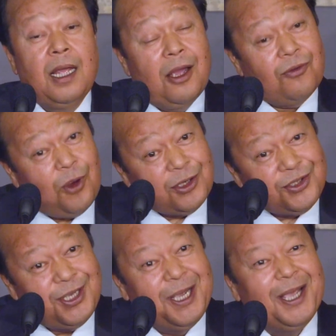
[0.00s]
Of
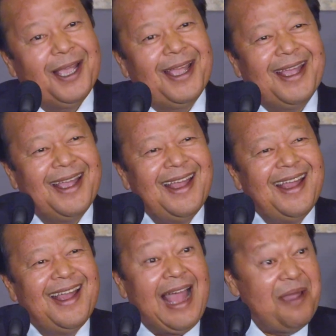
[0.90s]
course,
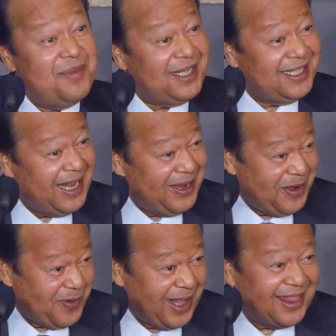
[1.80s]
I must tell
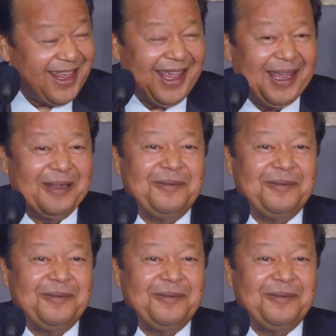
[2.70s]
you one thing.